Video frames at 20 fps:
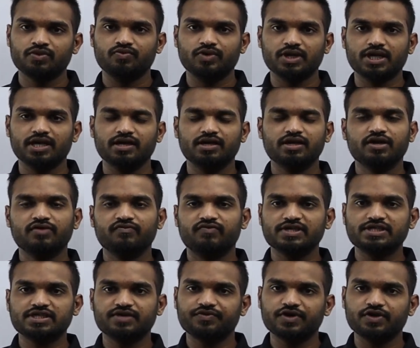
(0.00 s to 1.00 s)
Okay,
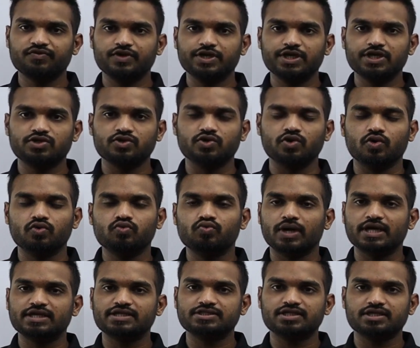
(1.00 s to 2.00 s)
first of all we need to know
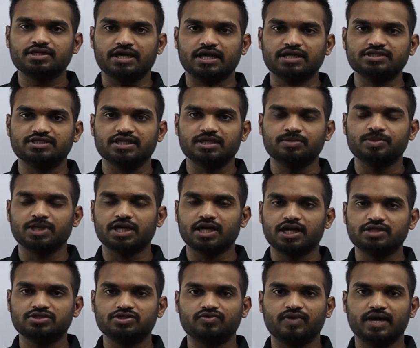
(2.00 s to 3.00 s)
what is the concept and
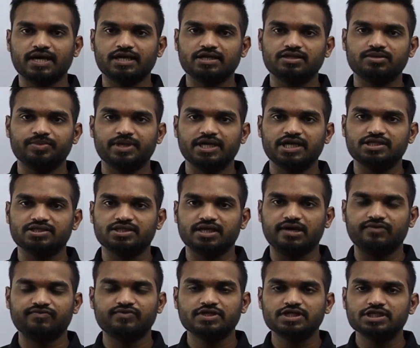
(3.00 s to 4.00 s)
also what are the meanings
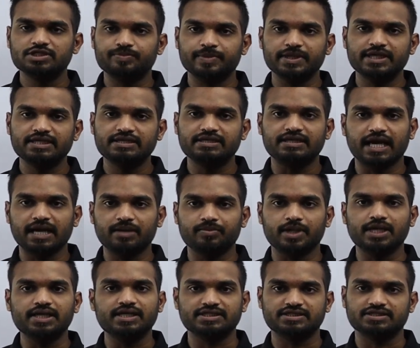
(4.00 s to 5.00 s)
of speed, time
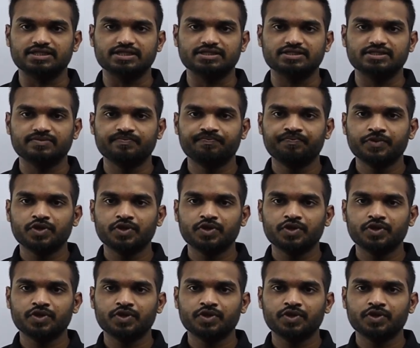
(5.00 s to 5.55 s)
and distance.